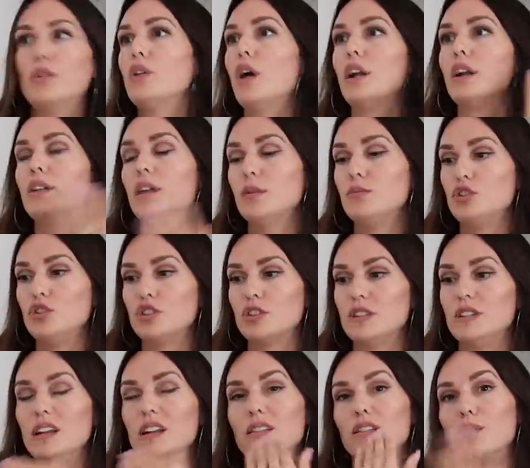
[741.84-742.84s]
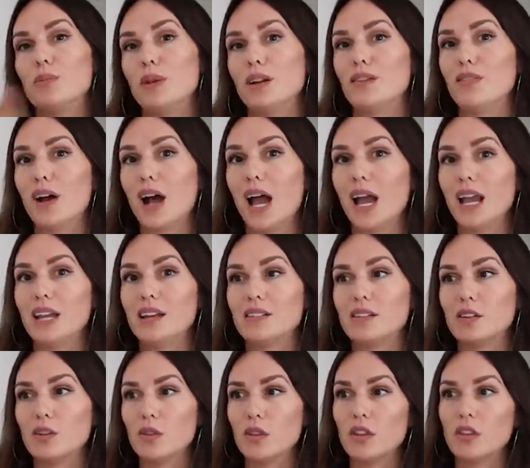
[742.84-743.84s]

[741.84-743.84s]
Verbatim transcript: a lot of times you just need a little bit of height so